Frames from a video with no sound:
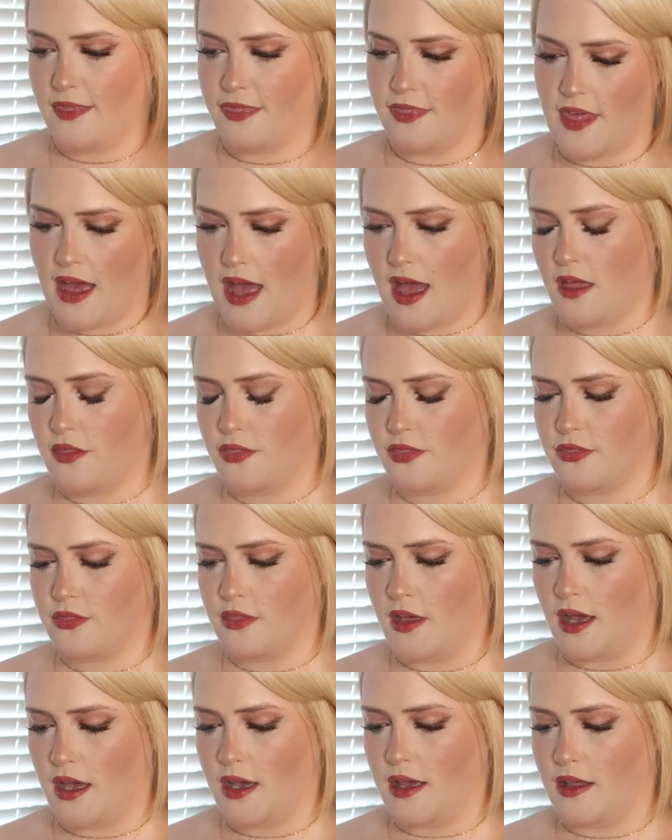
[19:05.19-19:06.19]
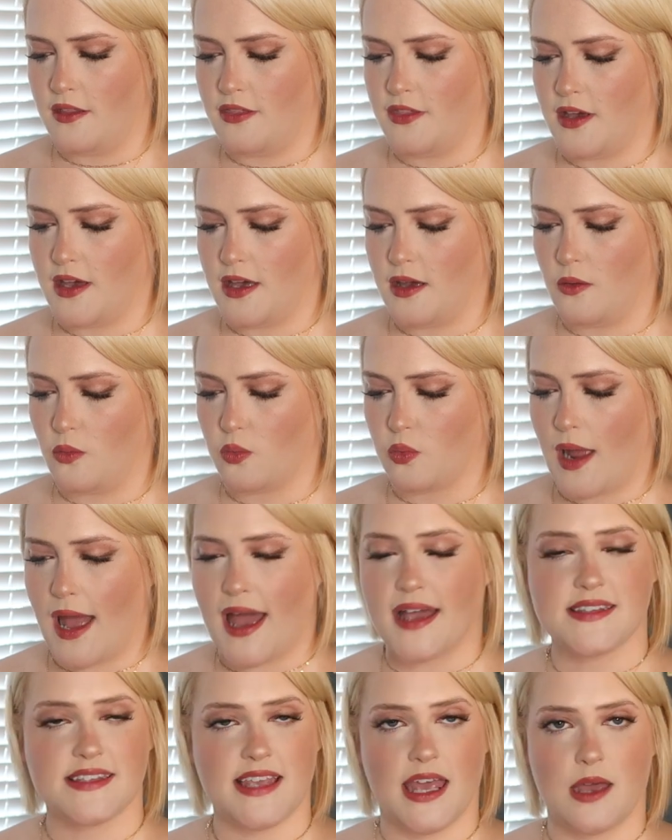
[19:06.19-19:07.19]
That uh, the
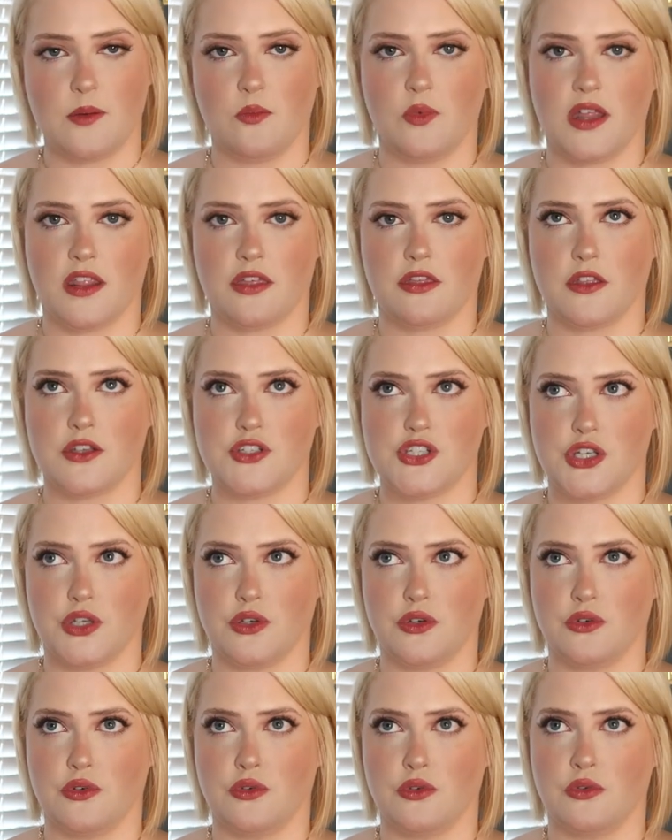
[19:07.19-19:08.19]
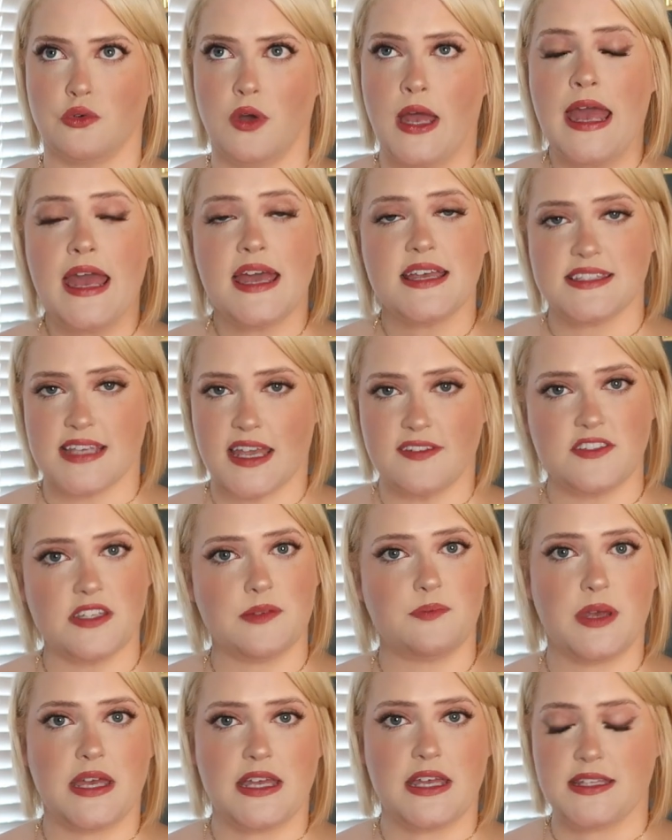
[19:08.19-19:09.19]
racks came with two
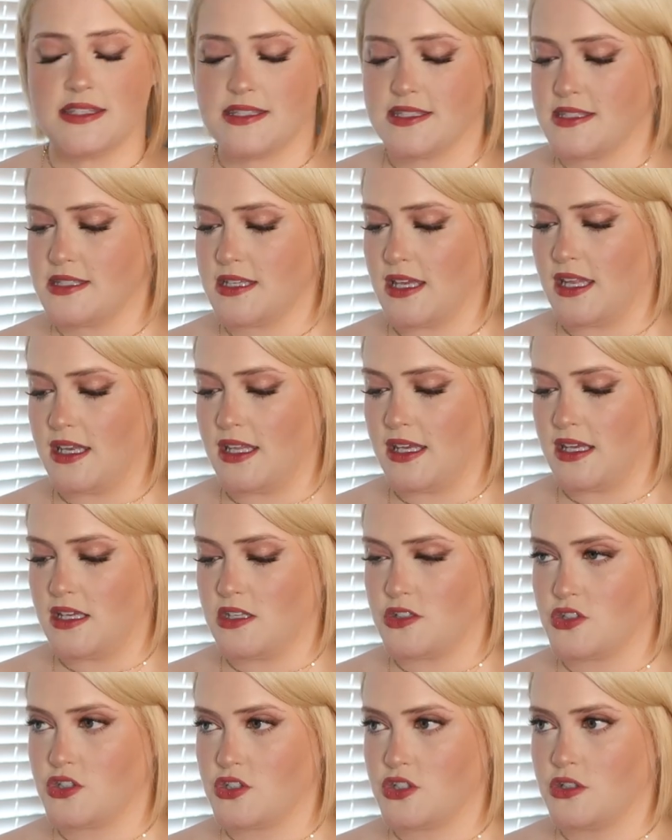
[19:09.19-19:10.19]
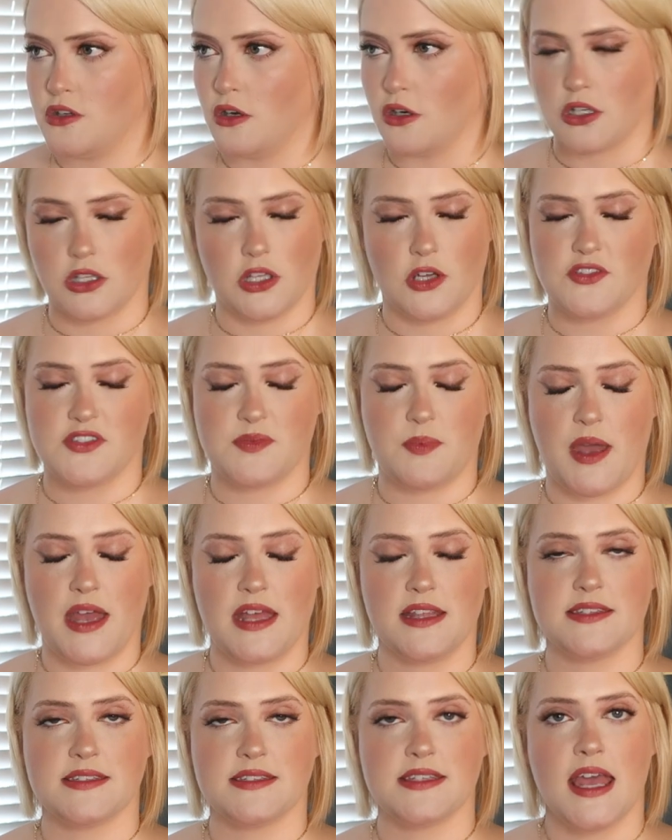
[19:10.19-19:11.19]
safety pins in each, or
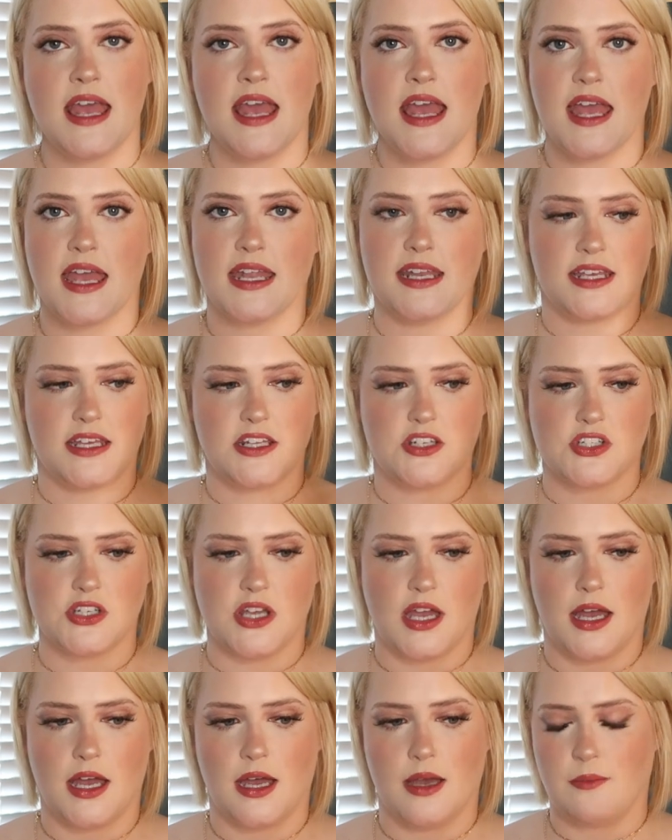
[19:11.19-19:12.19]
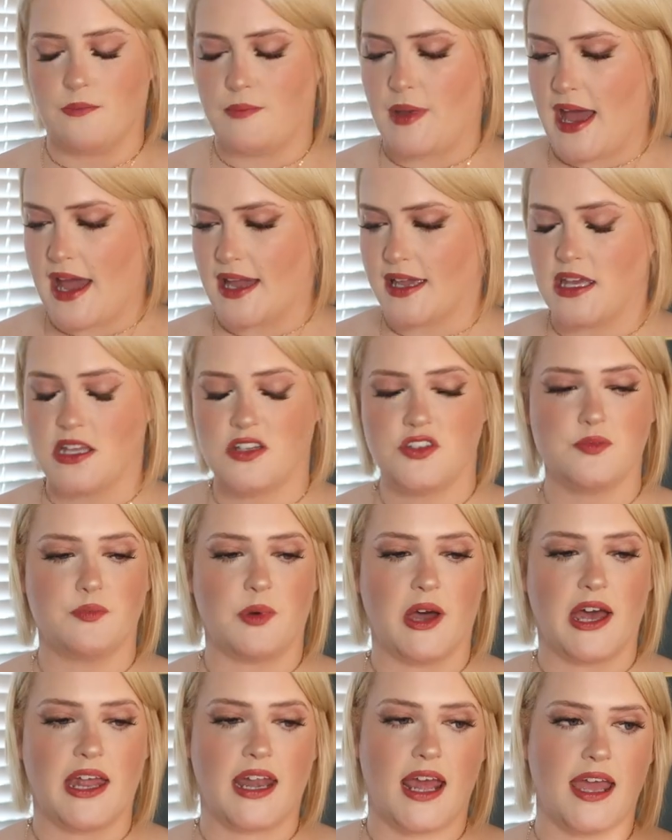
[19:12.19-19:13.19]
clothespins in each um, package,
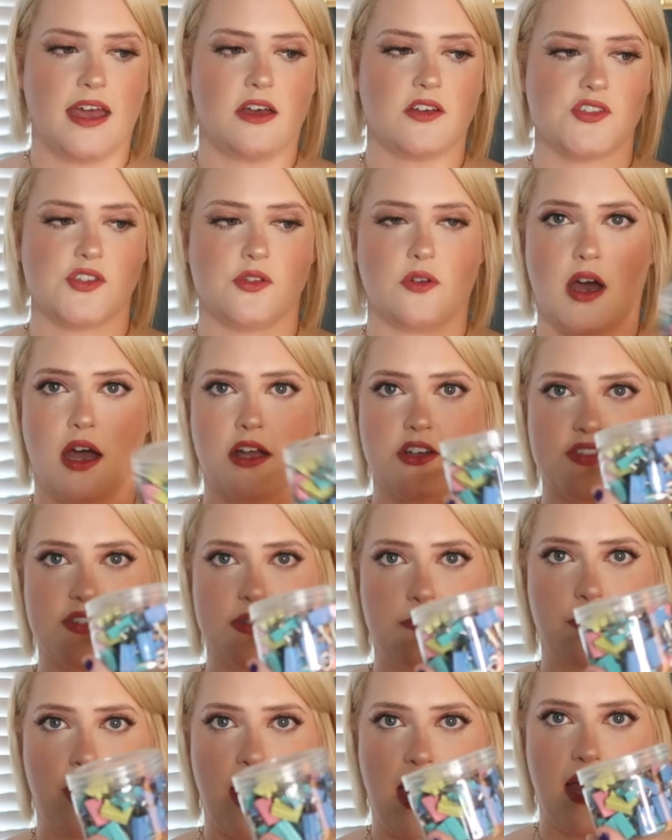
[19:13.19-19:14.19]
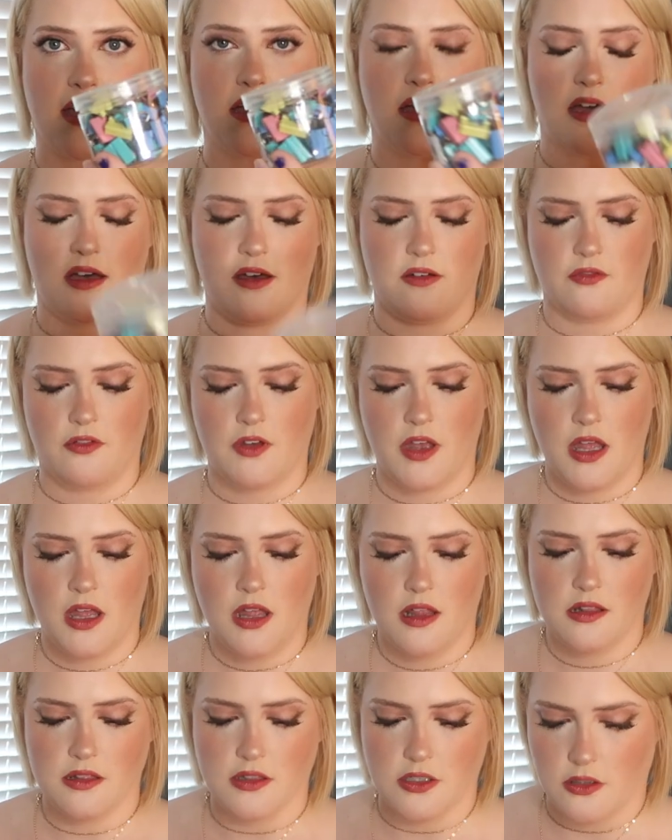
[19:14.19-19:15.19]
but I also got just a pack of
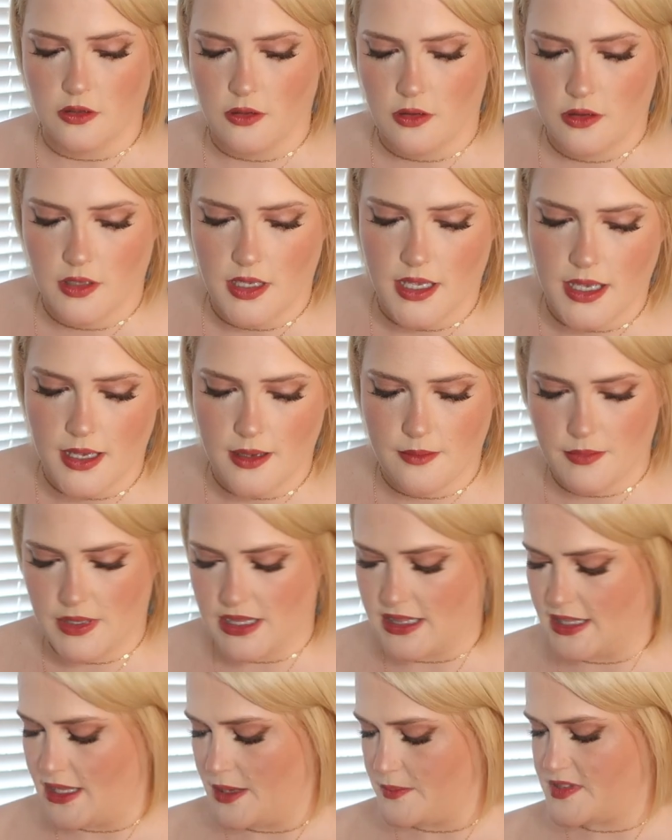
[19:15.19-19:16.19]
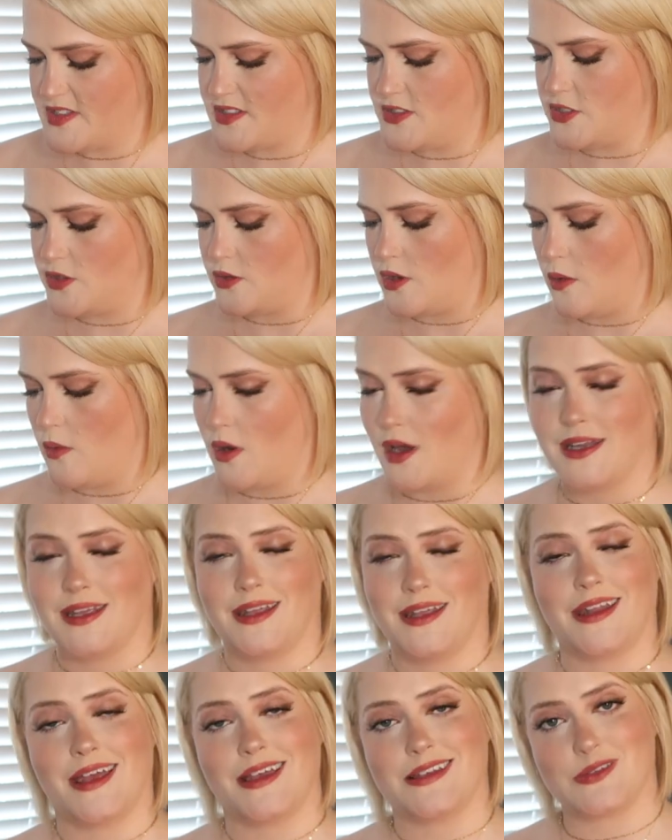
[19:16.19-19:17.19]
little um, clips to go on
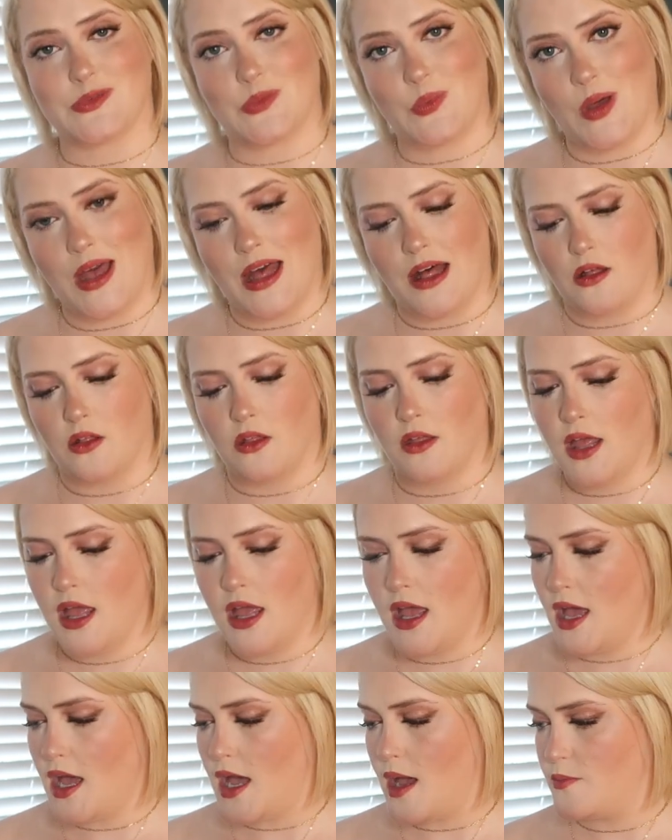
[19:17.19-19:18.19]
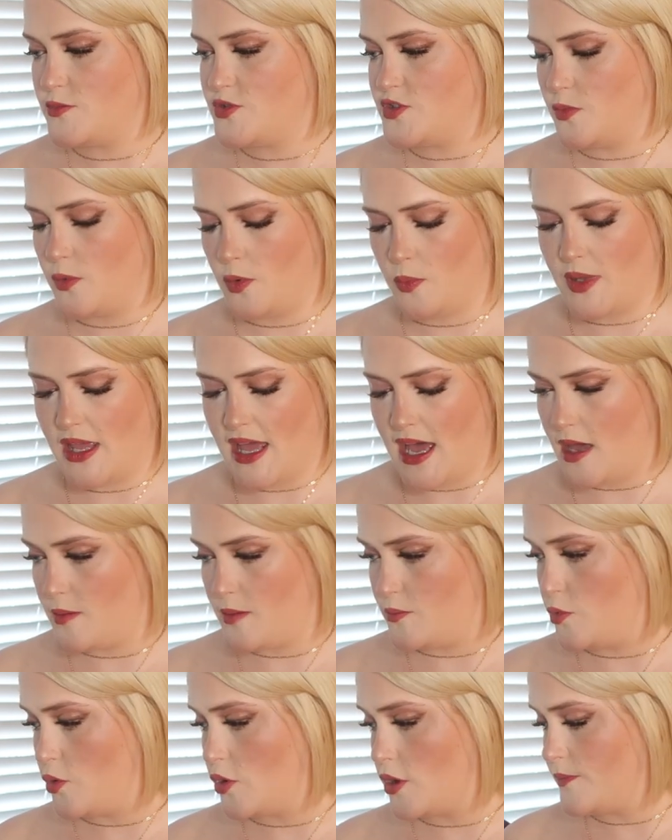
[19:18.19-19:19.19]
it as well um, to when we
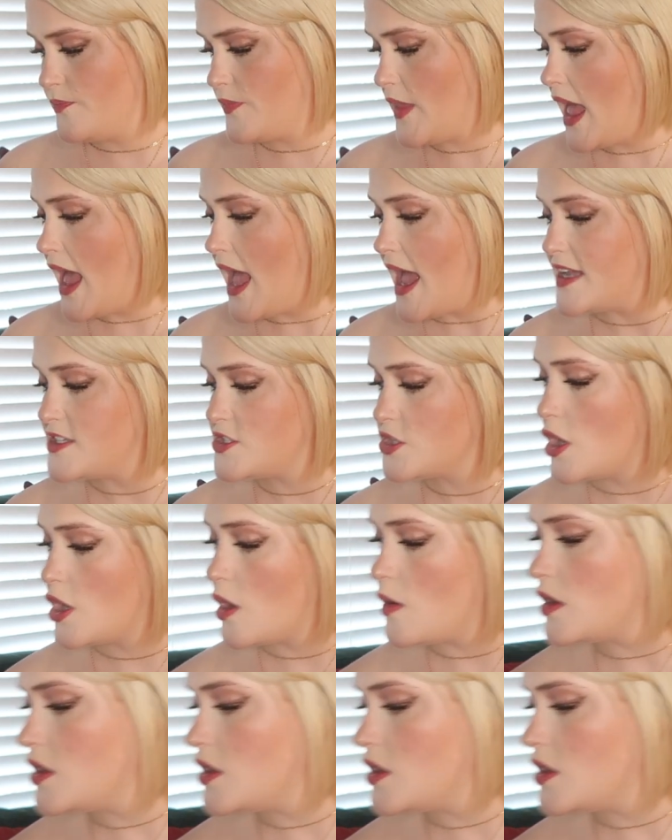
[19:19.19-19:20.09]
add more. And to go